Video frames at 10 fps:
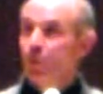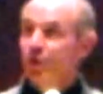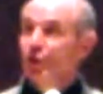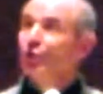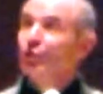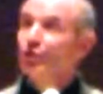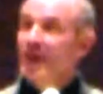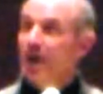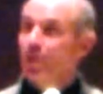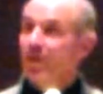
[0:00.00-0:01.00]
what do you do
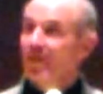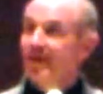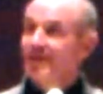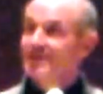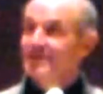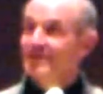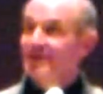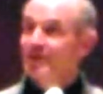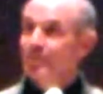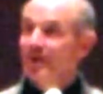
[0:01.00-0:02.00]
now with these